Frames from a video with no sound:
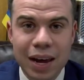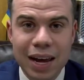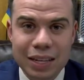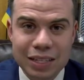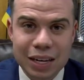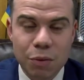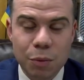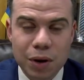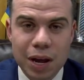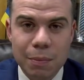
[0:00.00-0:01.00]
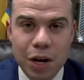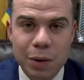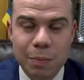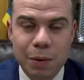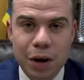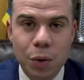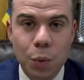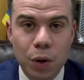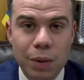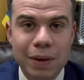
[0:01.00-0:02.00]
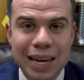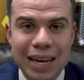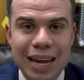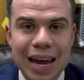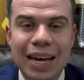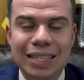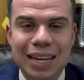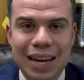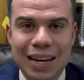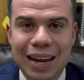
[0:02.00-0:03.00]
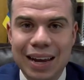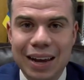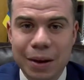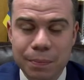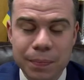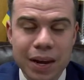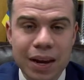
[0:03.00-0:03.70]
and the ceremony at Monument Park will begin at 10 a.m.